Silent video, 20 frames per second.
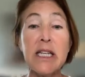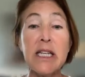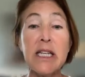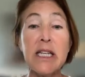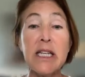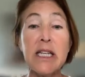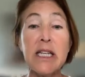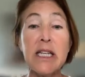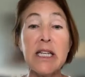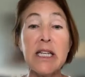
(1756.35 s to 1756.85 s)

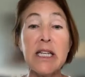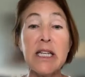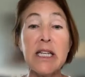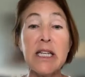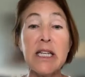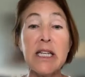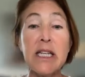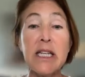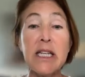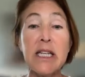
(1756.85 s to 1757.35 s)

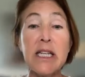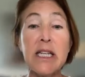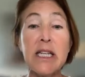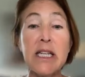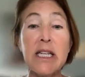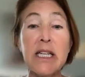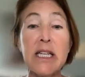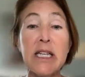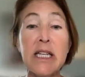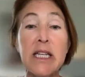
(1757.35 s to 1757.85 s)
17
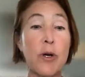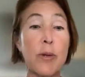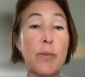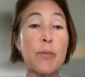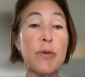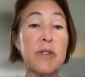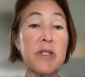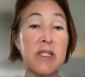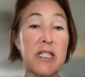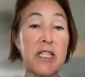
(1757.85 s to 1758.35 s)
different
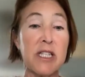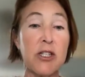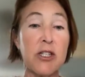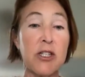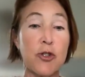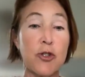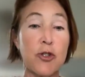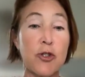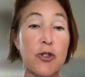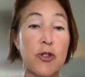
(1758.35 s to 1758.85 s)

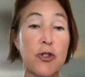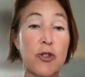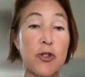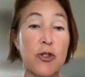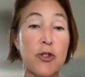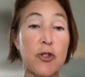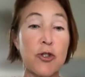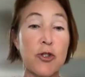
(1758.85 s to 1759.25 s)
procedures